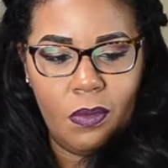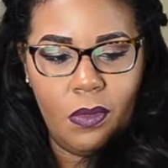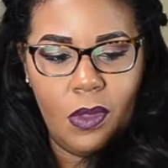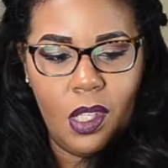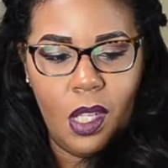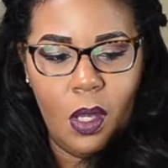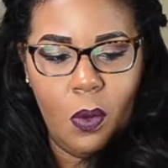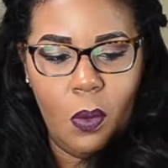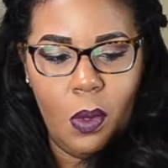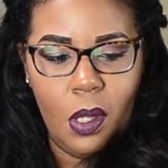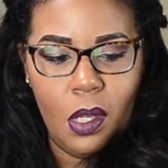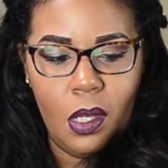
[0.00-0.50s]

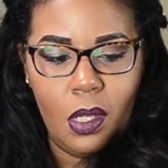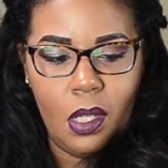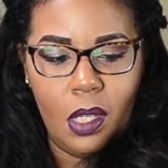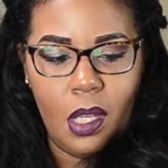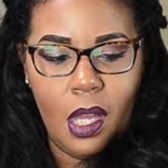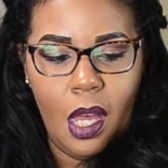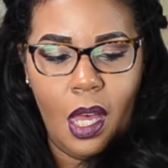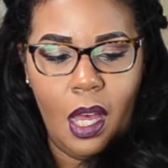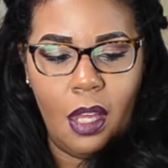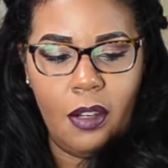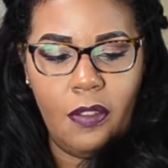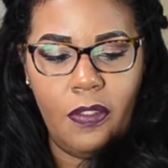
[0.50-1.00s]
that would
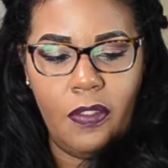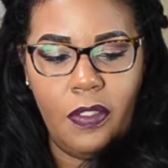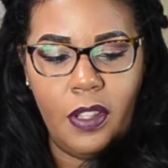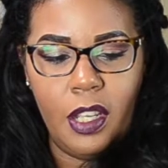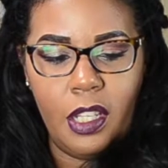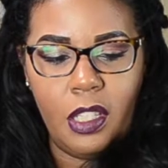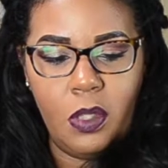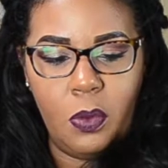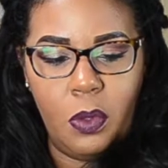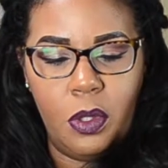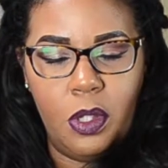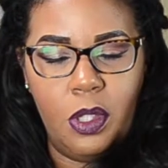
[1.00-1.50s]

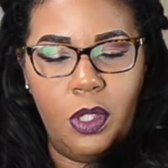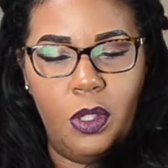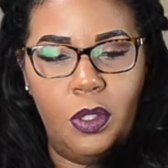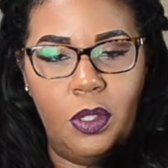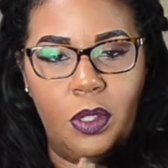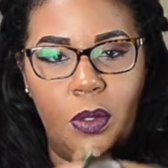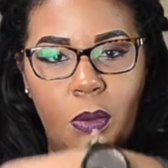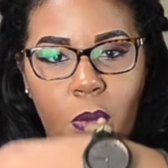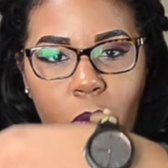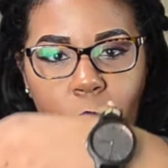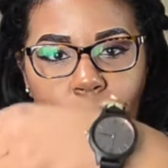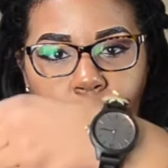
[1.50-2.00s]
conflict with
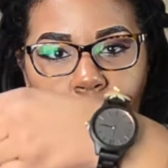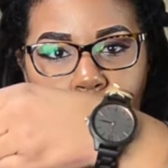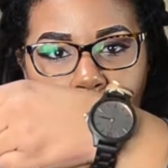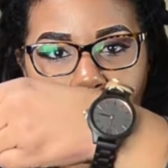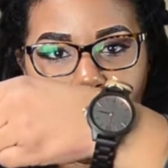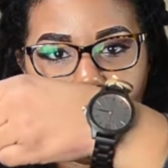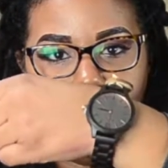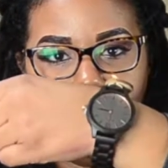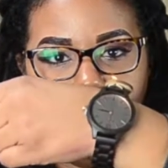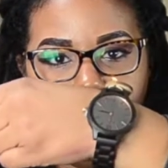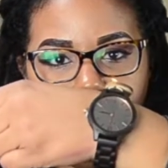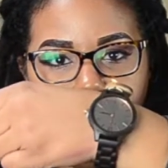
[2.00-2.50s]
your
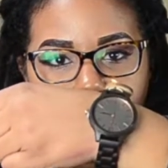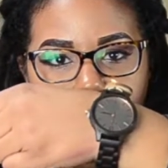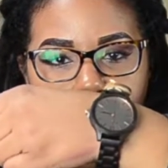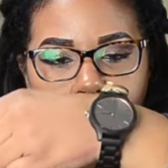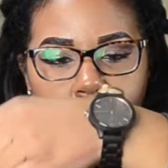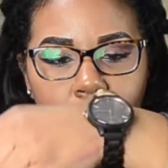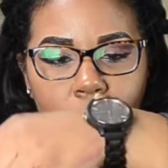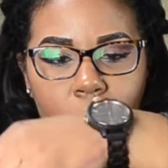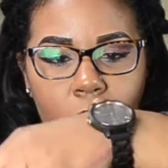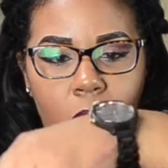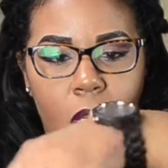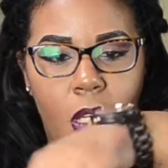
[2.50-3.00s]
wardrobe.
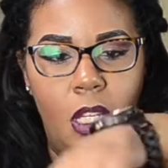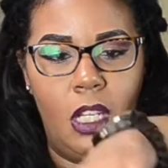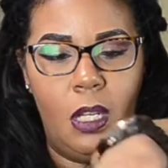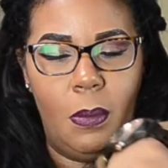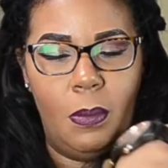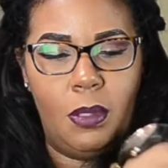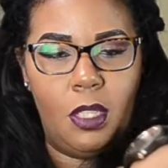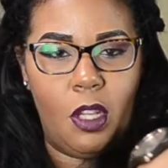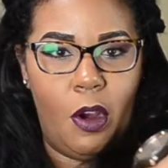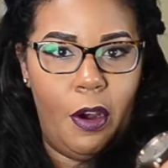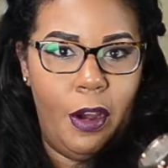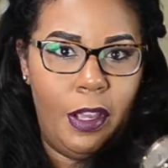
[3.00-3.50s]

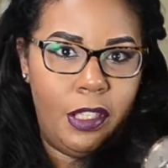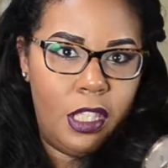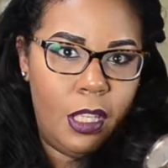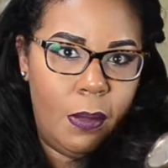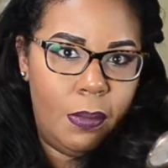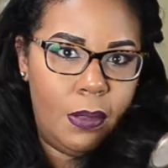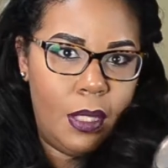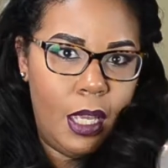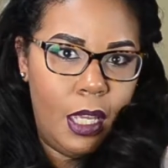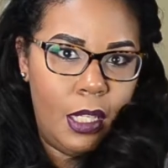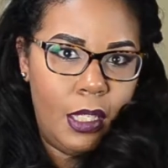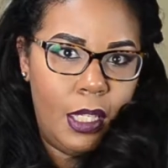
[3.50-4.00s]
I'm sorry it's
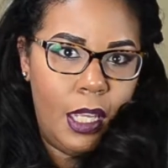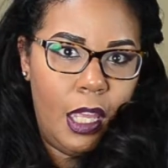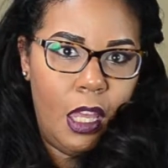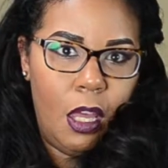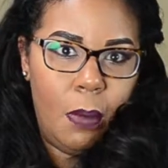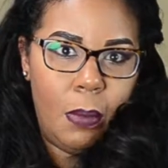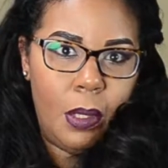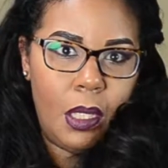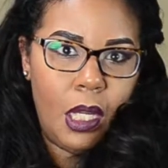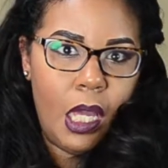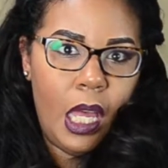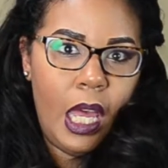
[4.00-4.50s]
upside down,
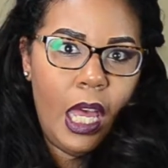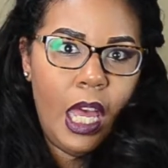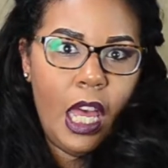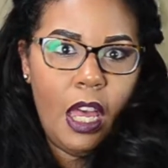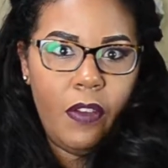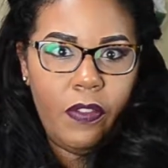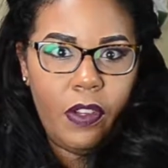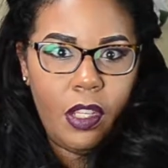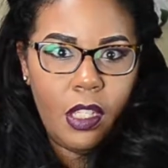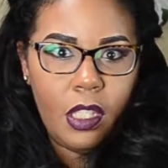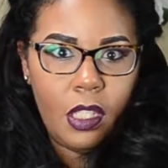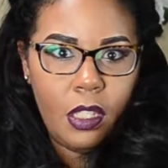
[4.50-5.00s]
but
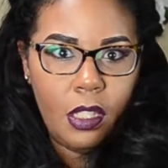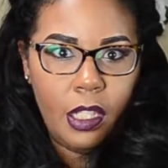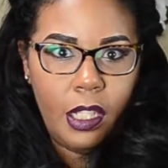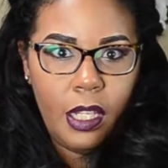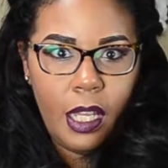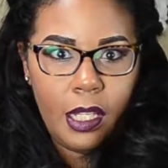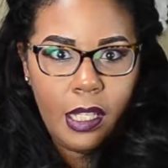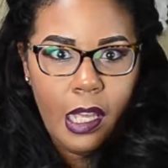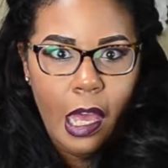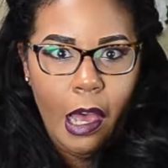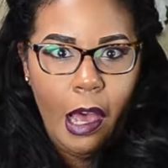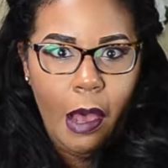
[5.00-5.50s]
obviously
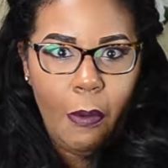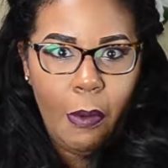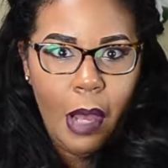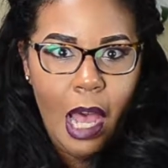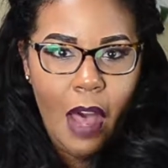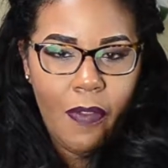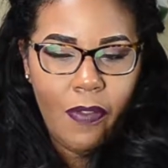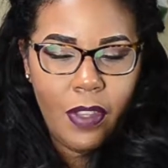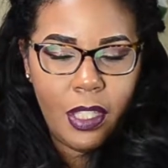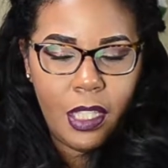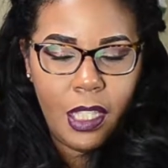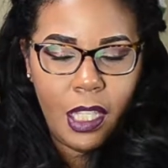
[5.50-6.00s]
that's how I will
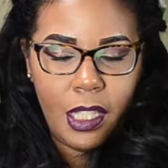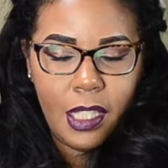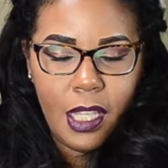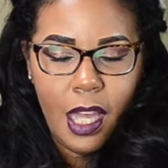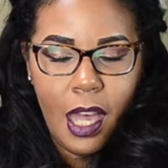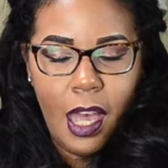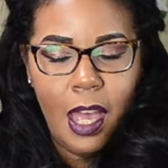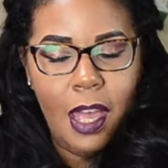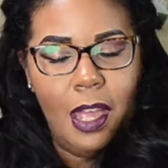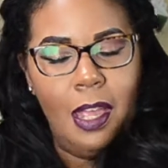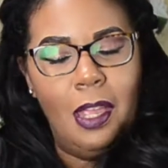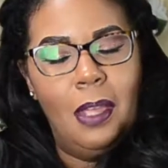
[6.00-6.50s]
have to see
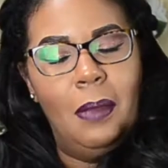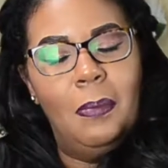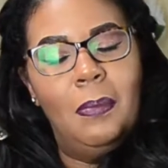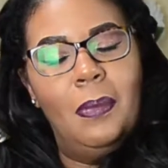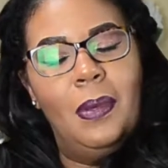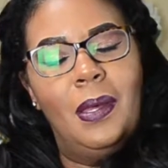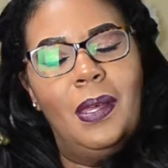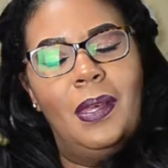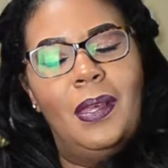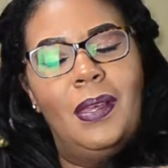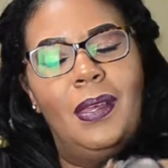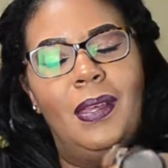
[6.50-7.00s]
time.
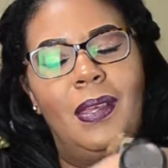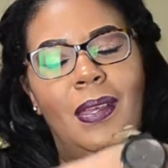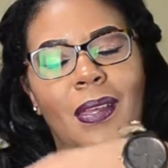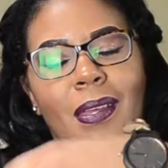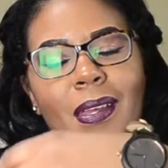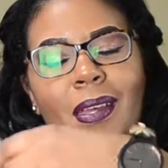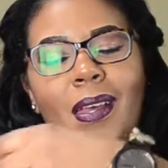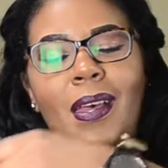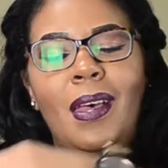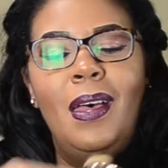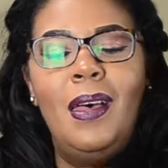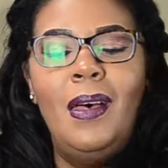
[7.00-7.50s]

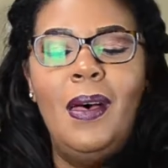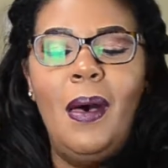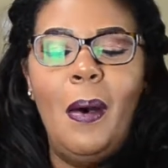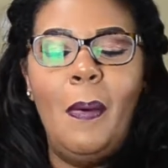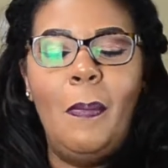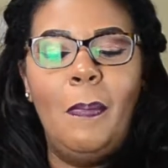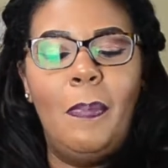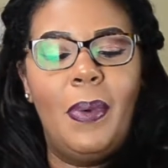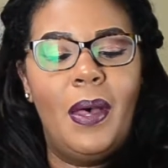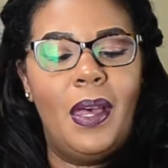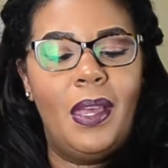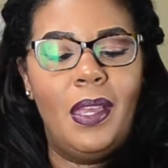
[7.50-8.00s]

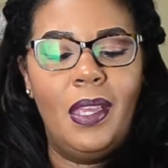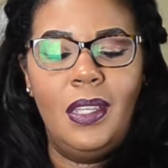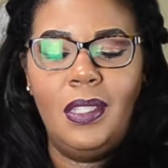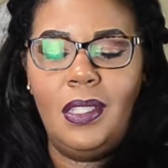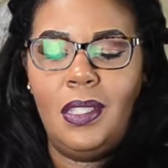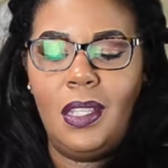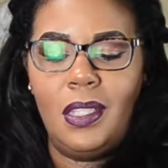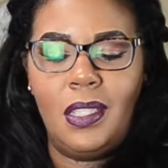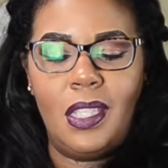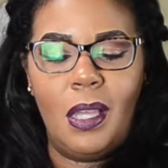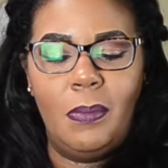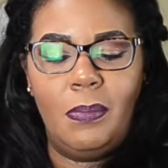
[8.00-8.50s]
But it's
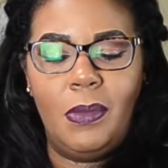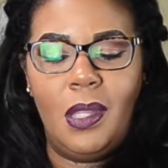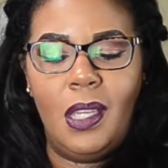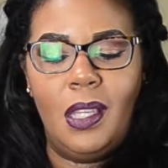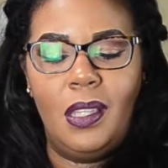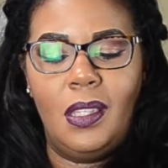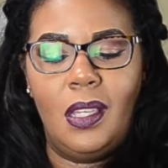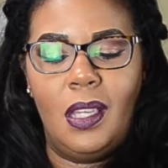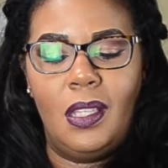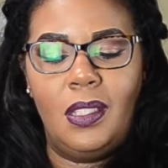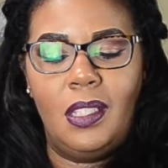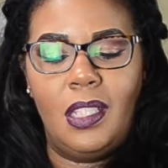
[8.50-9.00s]
just something
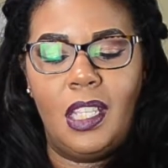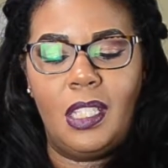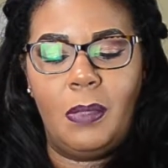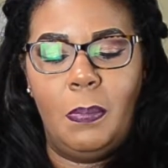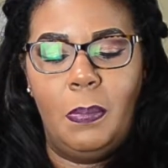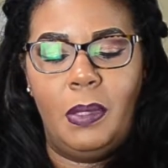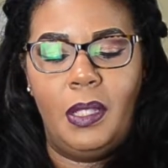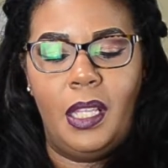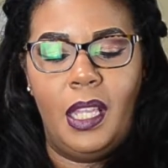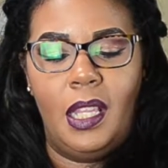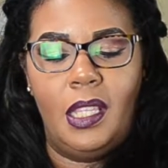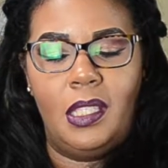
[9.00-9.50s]
that just
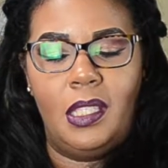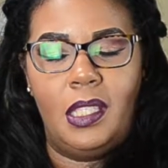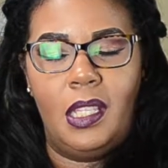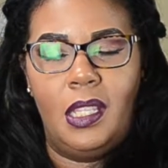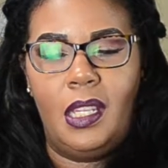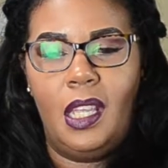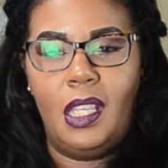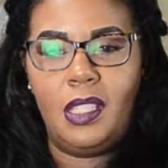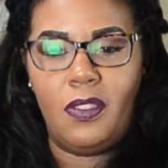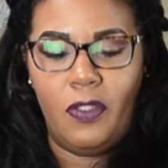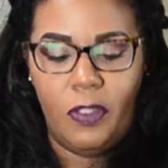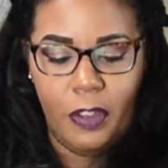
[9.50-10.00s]
blends in.
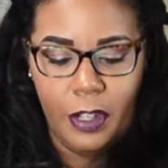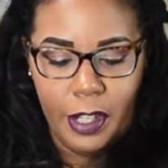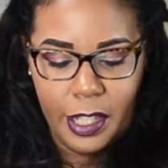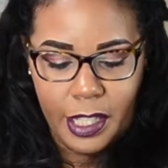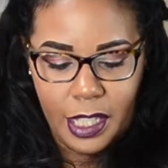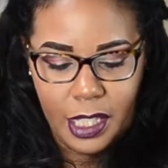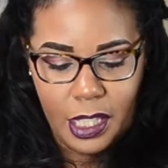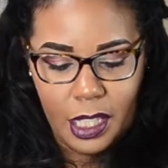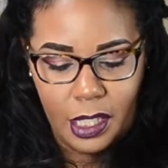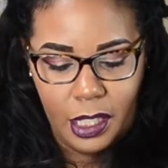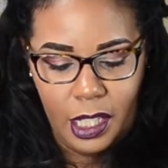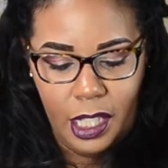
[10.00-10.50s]
It's very
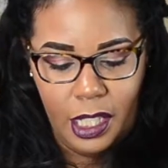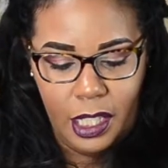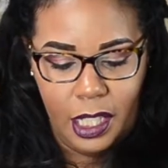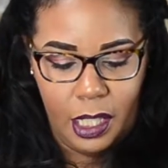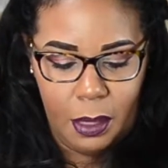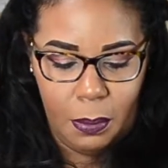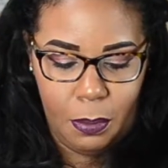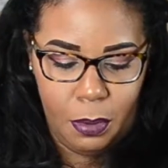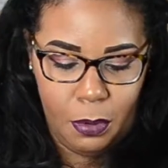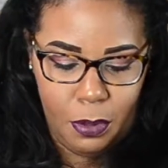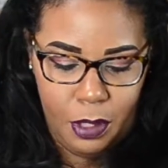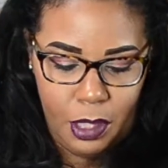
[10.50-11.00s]
sleek
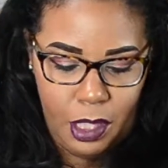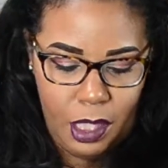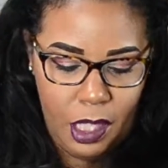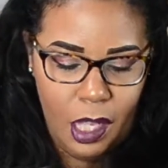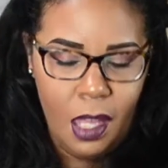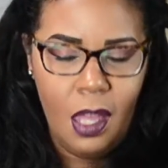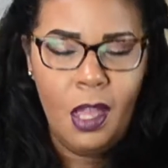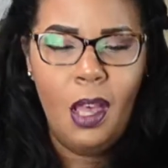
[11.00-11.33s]
and pretty.